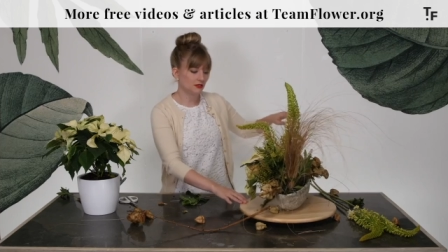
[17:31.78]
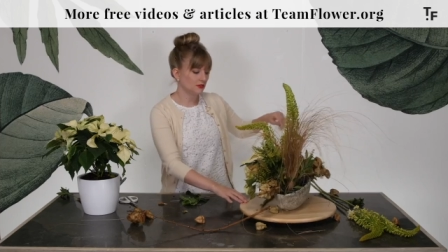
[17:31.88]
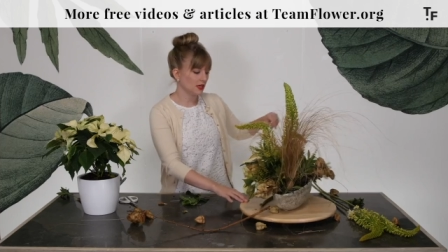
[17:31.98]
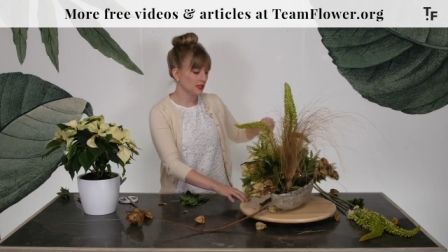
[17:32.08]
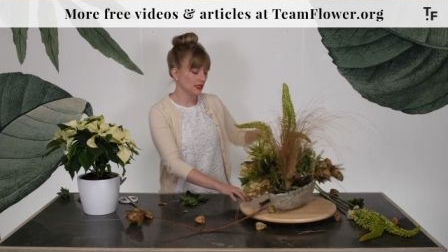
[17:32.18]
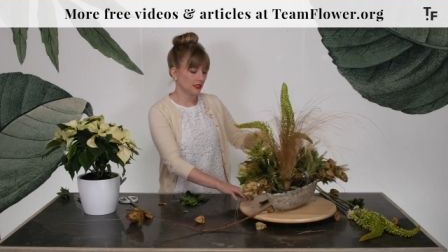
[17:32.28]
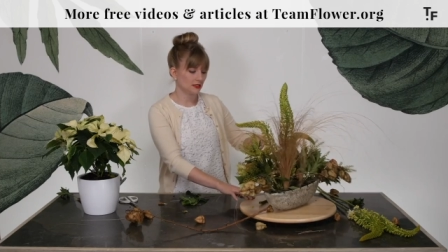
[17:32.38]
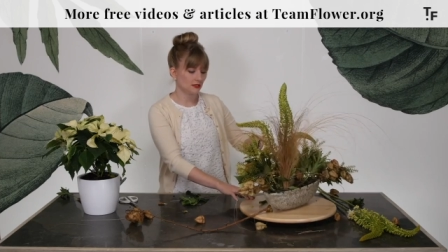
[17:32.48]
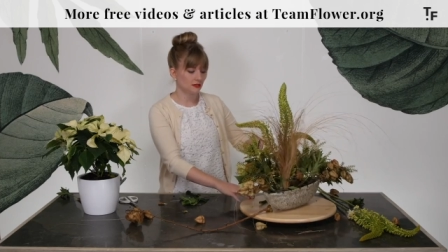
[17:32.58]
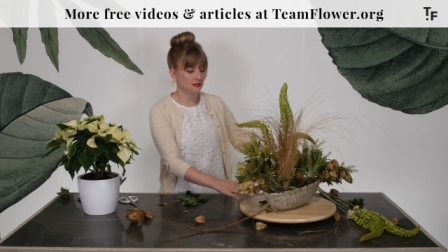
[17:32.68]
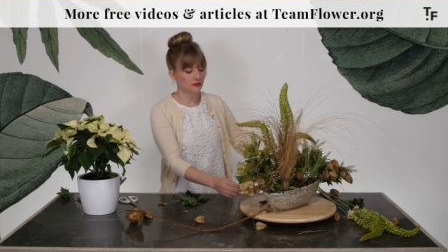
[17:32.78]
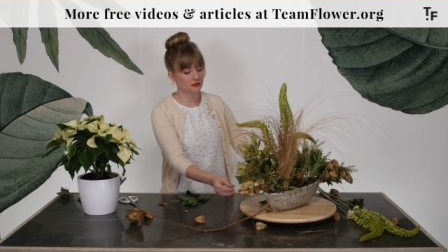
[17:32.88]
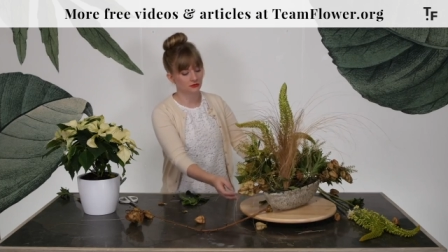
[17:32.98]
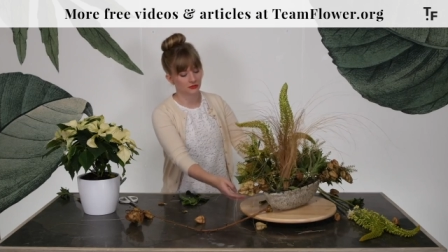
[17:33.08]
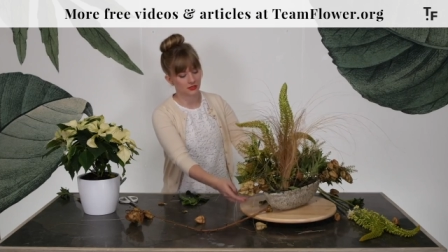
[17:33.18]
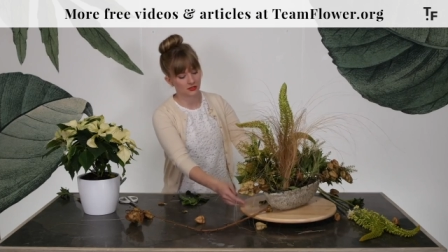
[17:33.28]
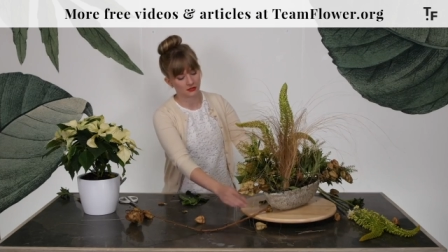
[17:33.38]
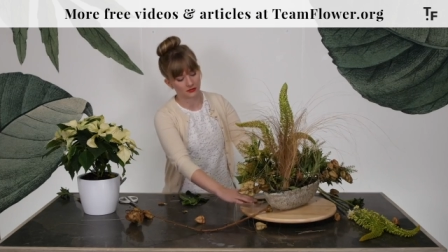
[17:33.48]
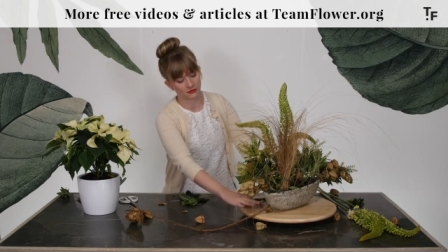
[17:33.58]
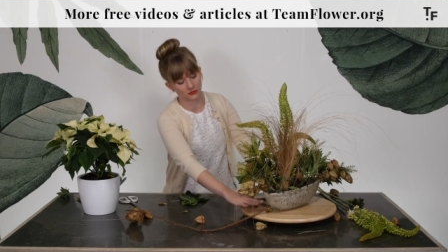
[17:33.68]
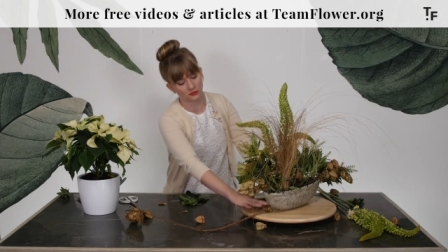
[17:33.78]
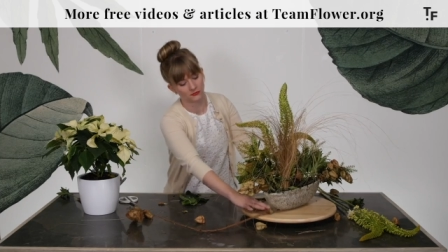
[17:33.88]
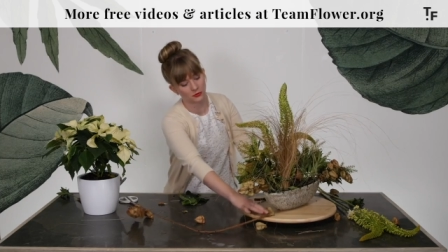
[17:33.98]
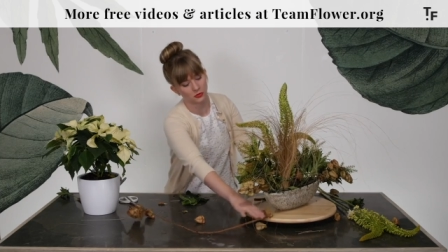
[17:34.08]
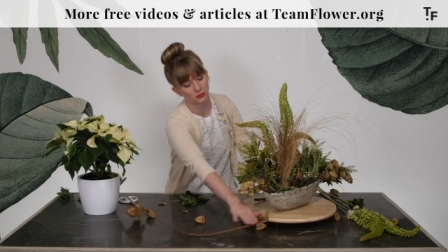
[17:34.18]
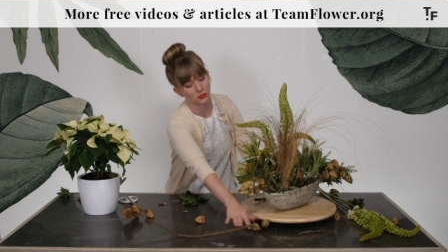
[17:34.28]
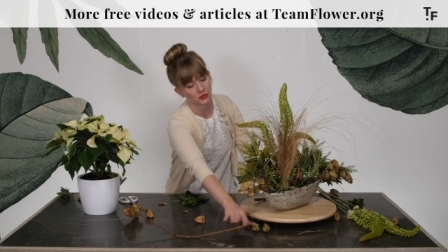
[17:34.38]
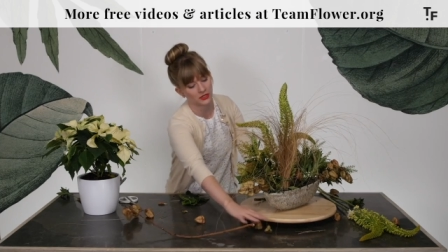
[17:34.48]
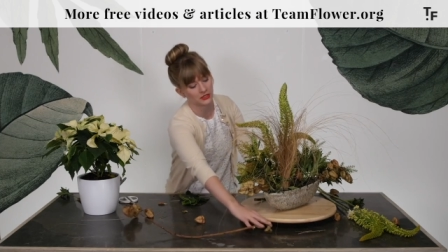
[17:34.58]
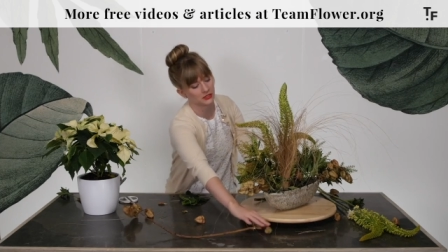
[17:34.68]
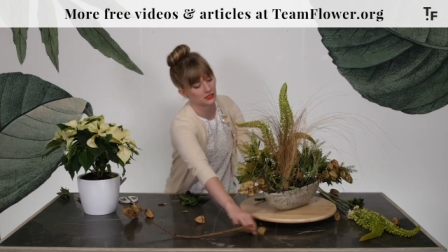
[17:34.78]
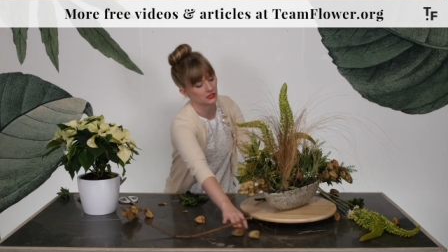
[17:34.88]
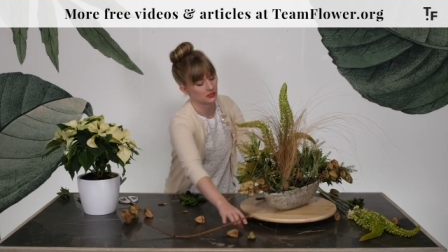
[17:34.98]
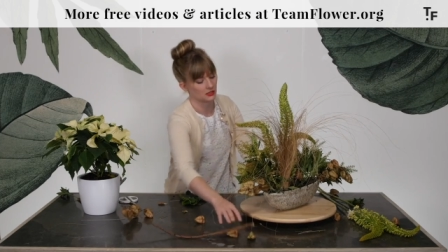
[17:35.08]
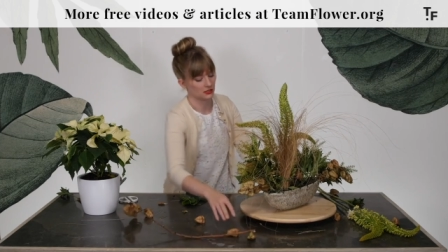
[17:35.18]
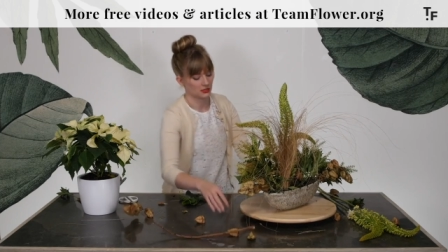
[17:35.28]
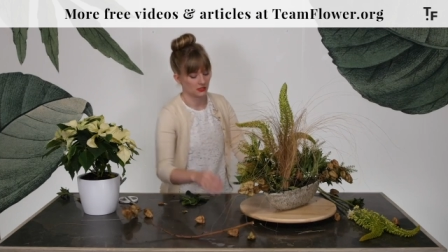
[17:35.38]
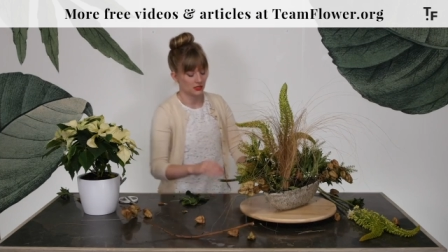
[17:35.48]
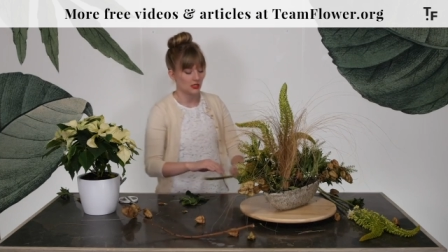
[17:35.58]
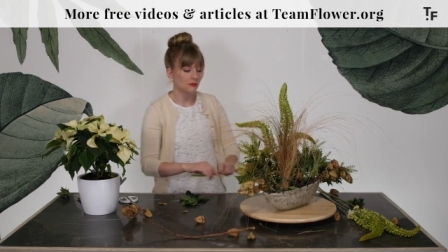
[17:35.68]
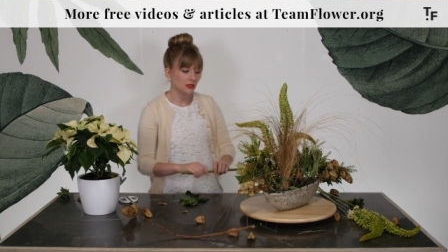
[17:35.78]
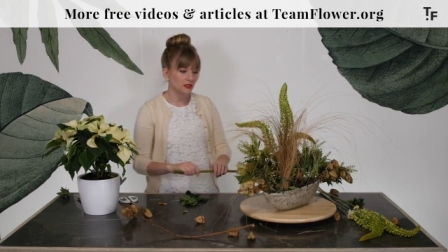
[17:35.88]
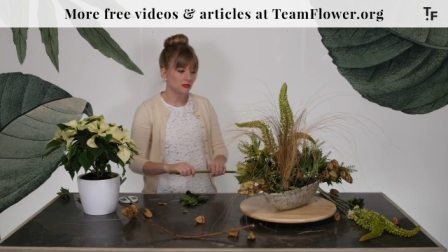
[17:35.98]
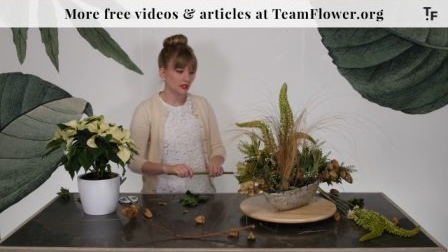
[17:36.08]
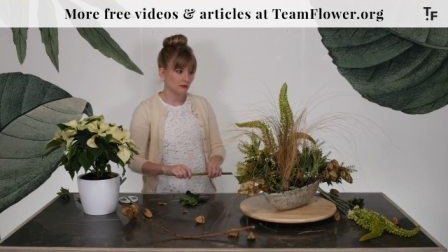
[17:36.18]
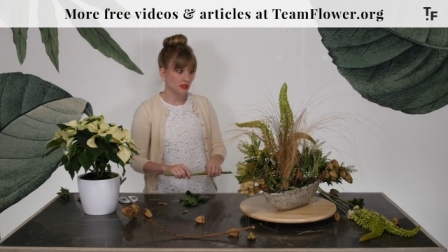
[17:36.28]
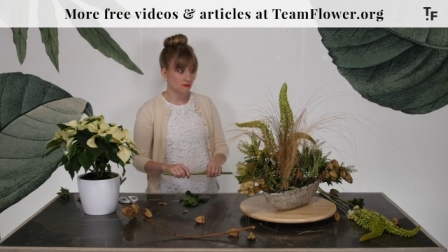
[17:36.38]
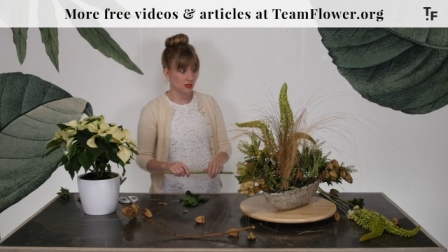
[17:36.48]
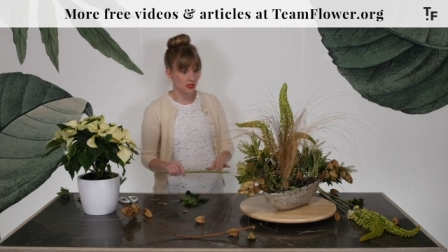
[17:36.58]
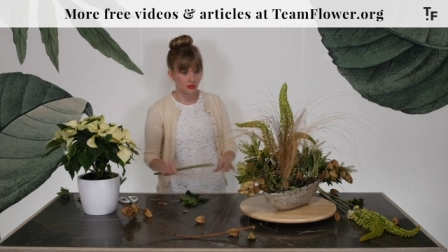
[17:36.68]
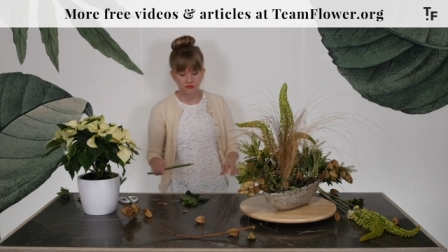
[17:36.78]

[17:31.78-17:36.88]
are that nice little, it's the little focal point. And by little, I mean big.